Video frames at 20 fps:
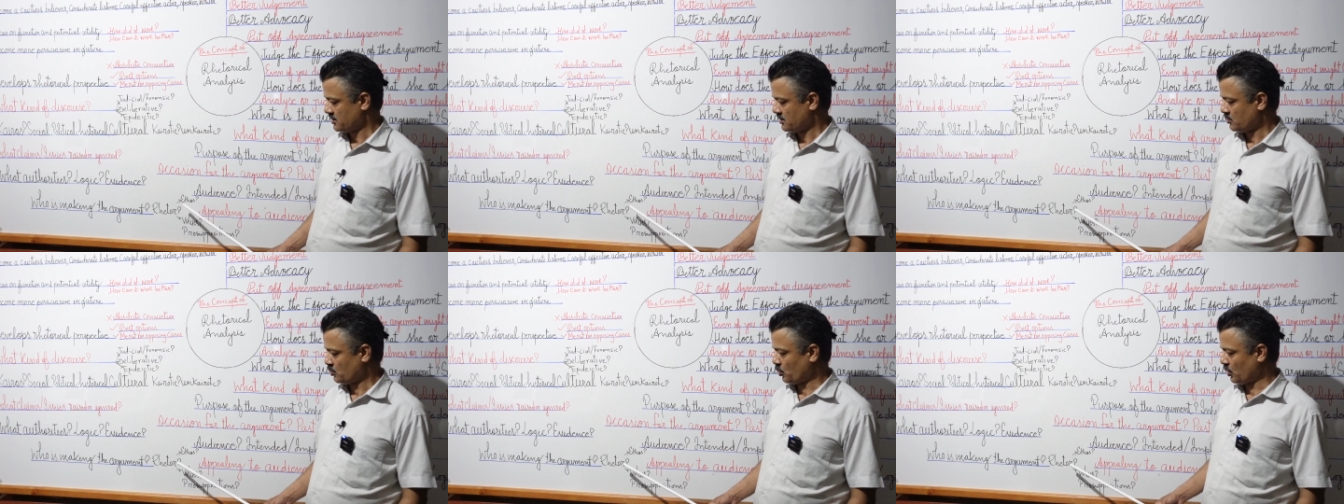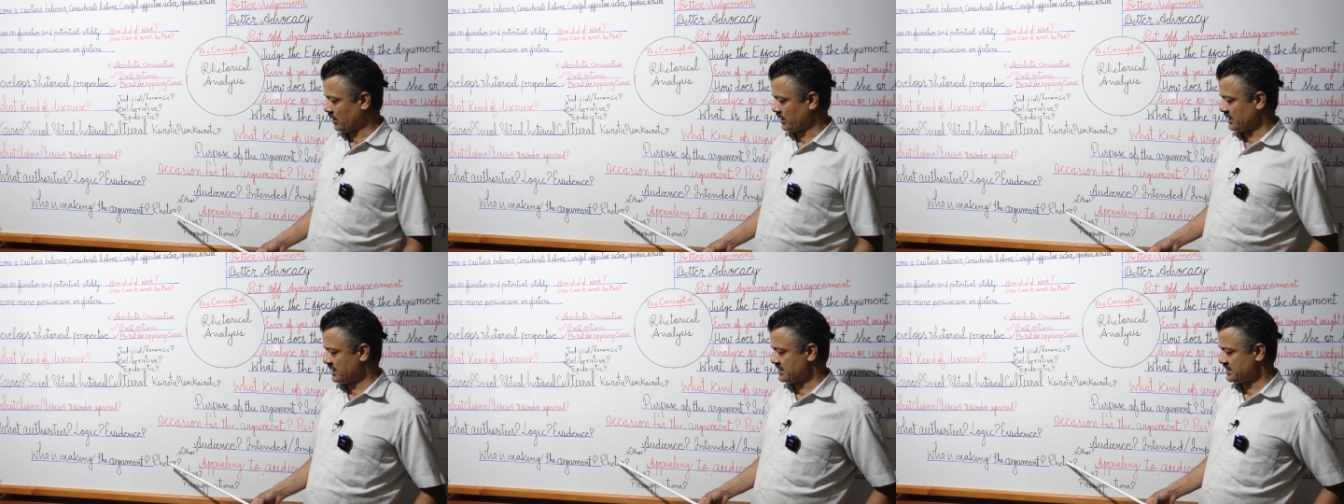
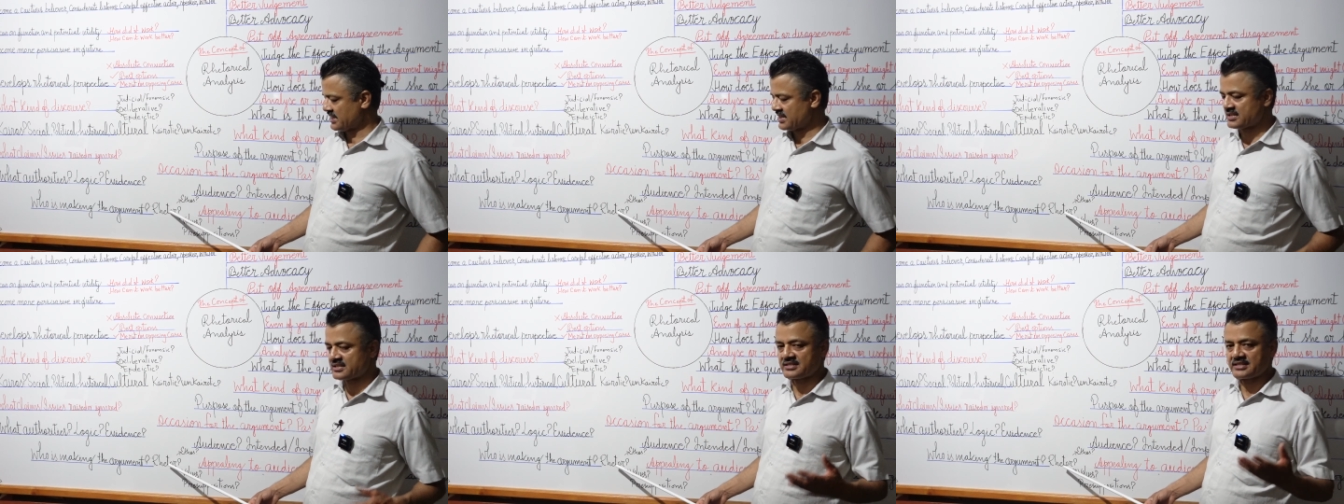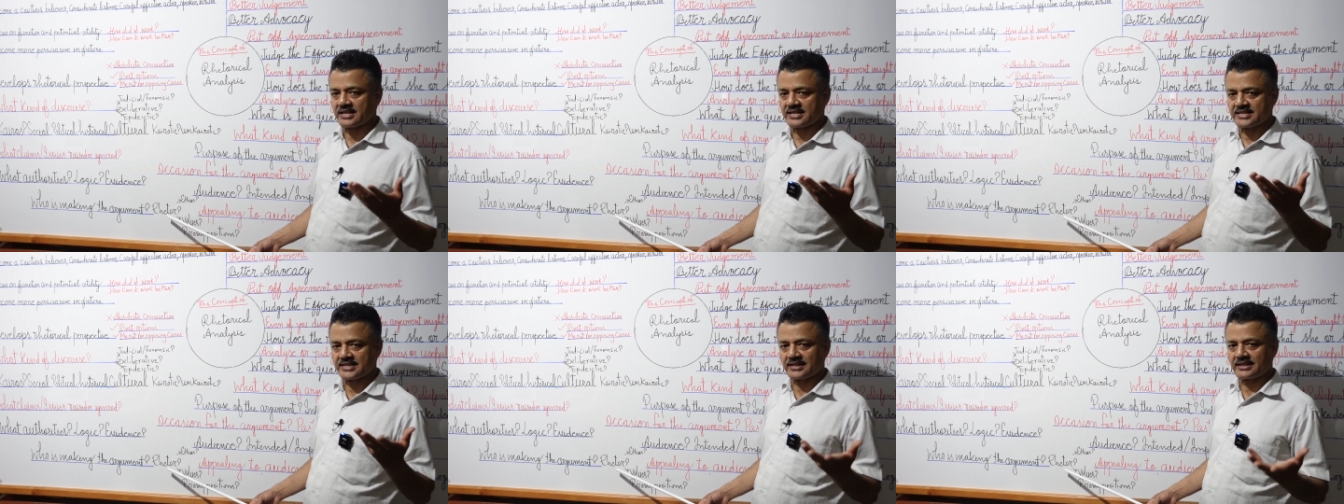What is his
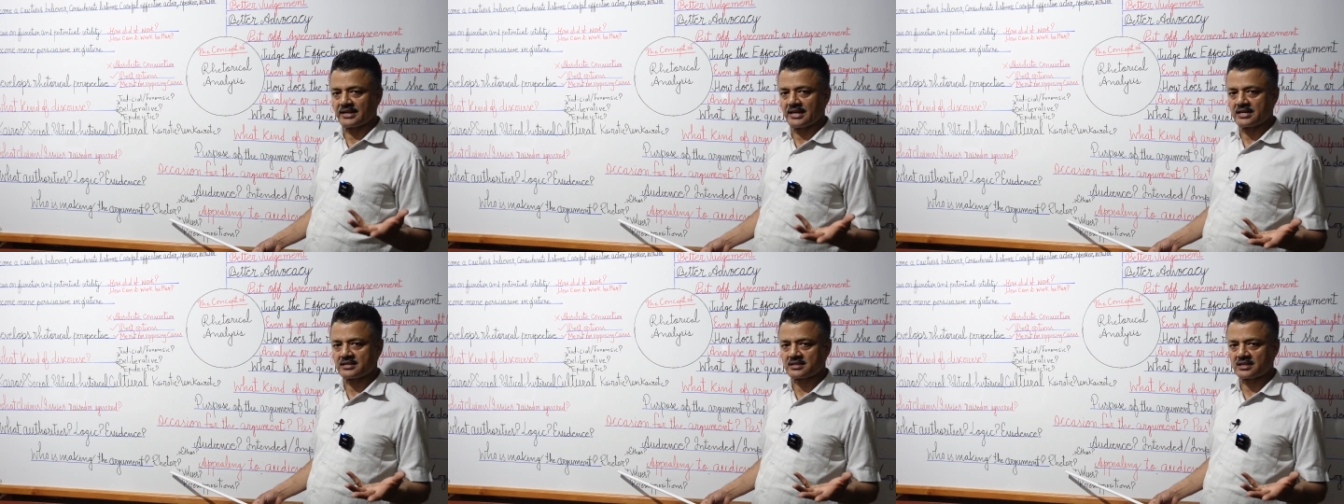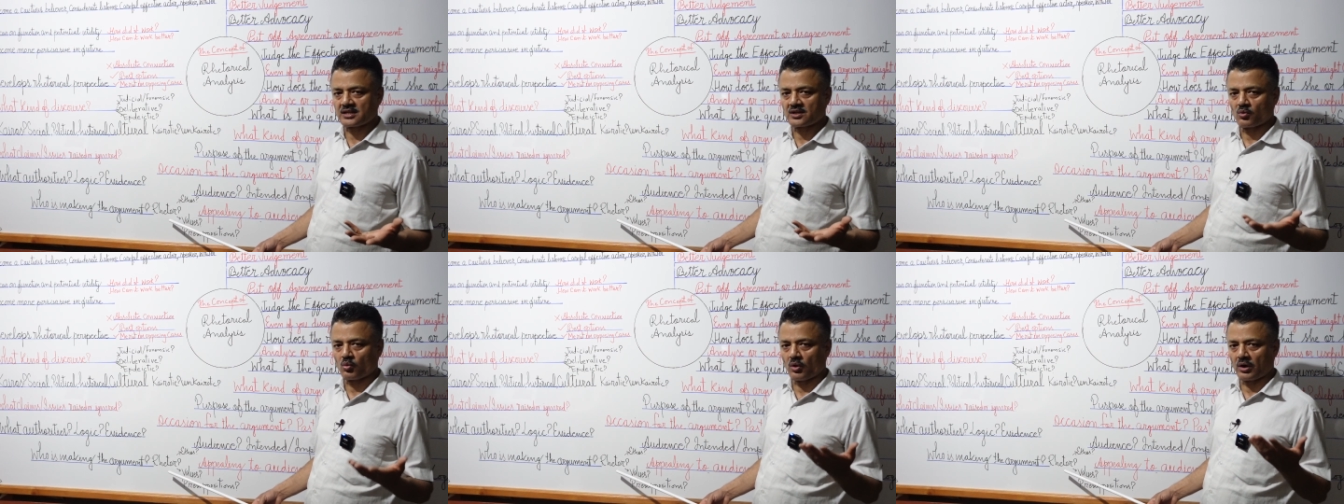
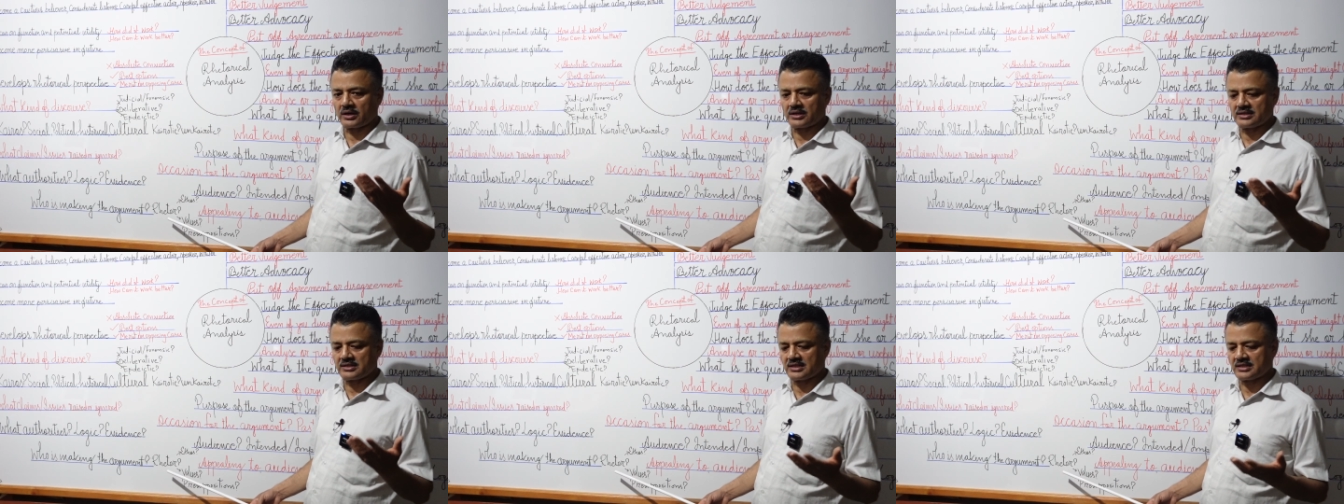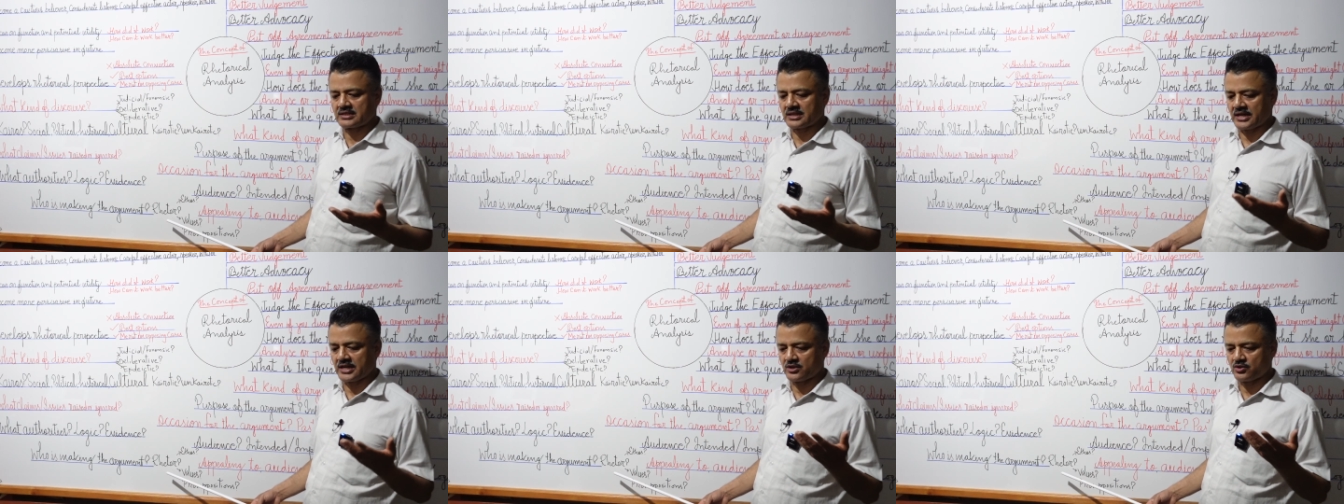designation? What is
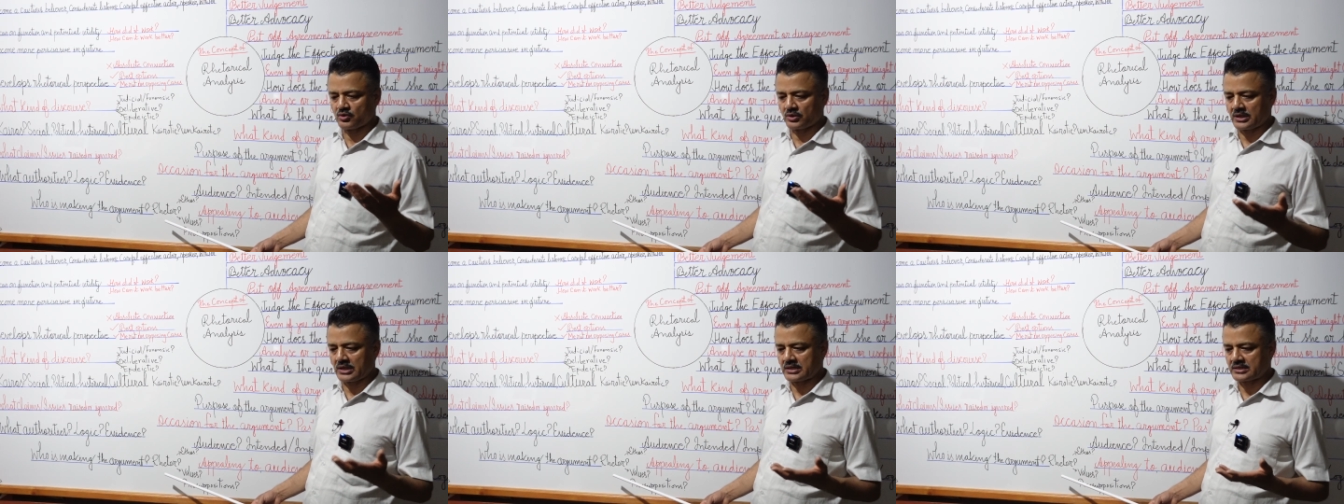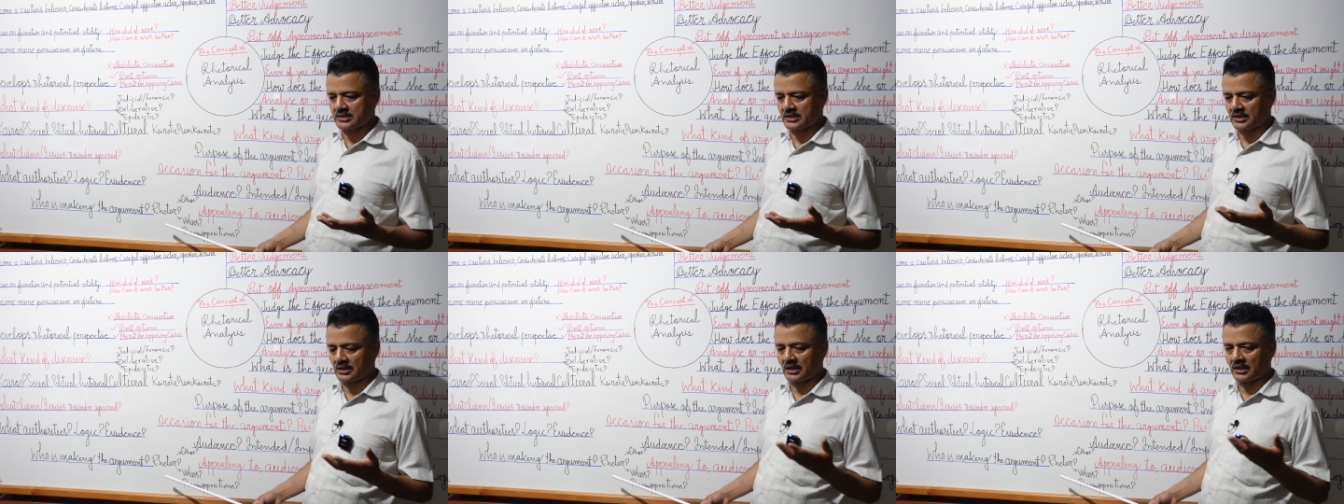his
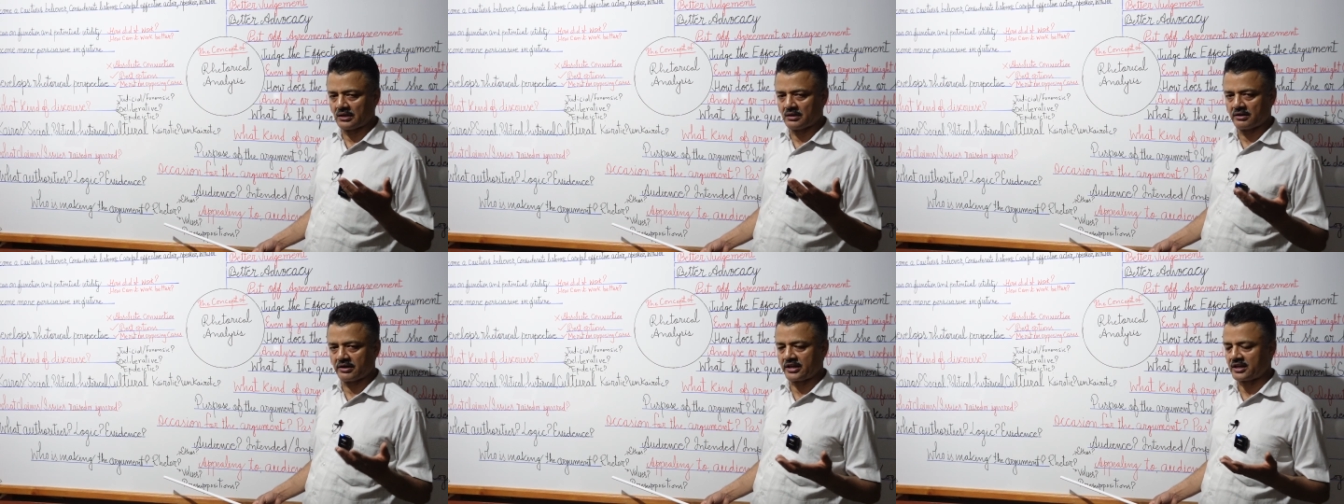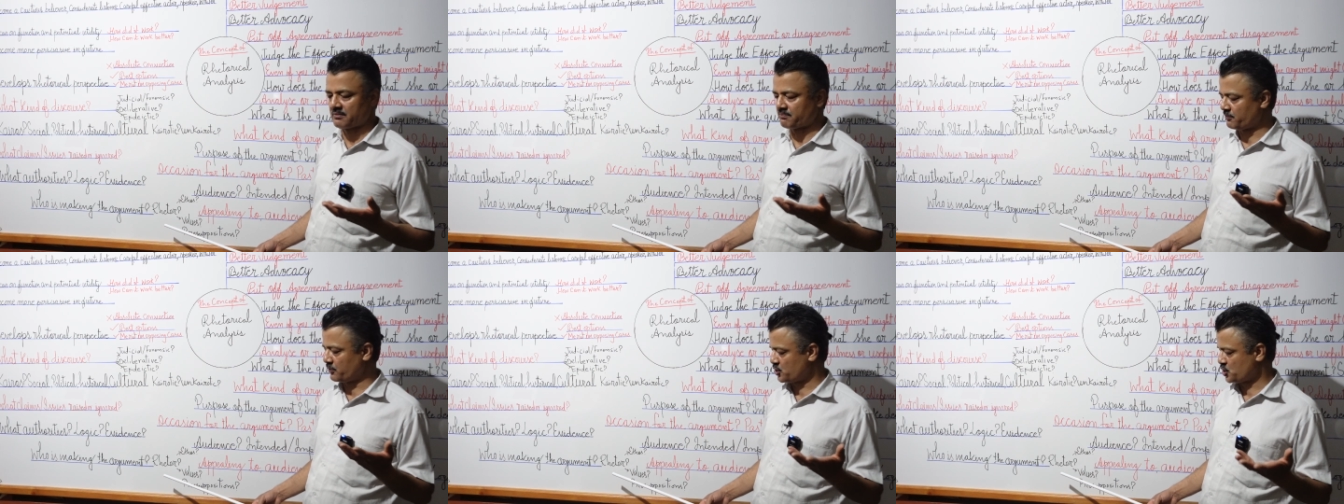education,
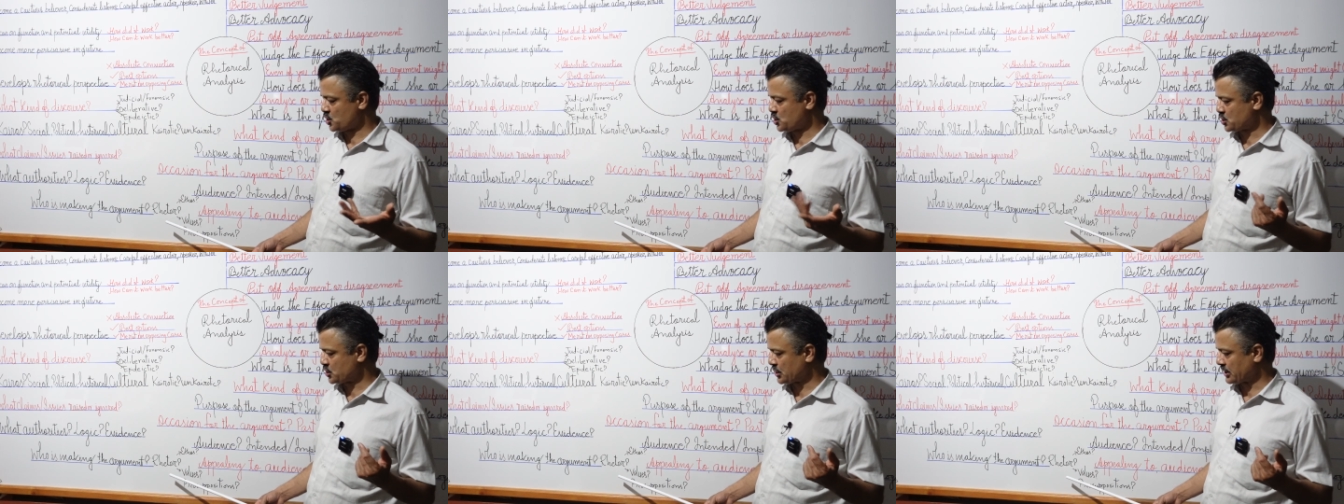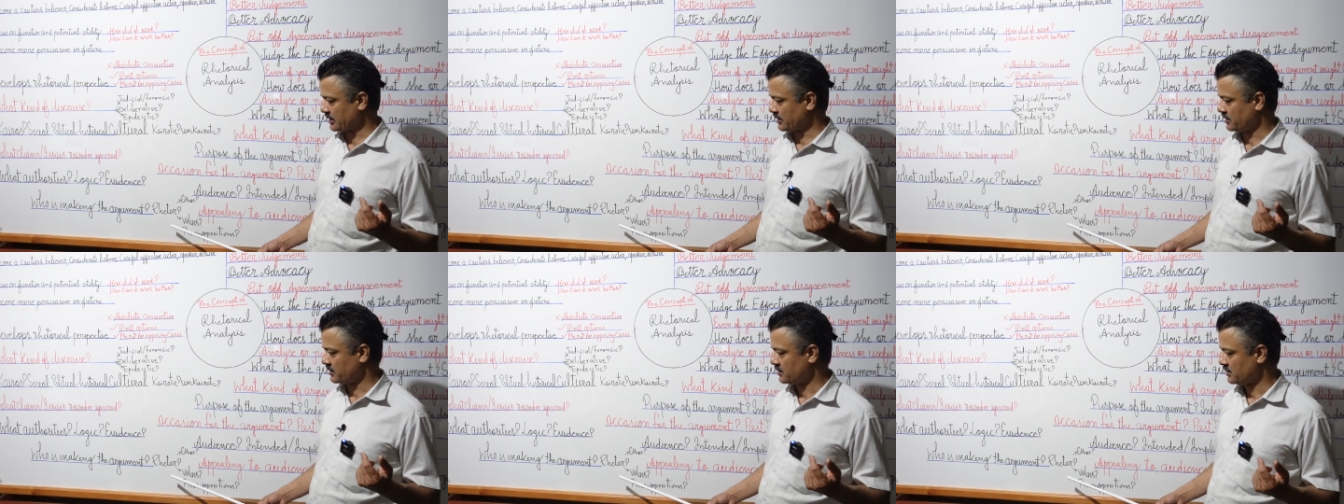learning, position?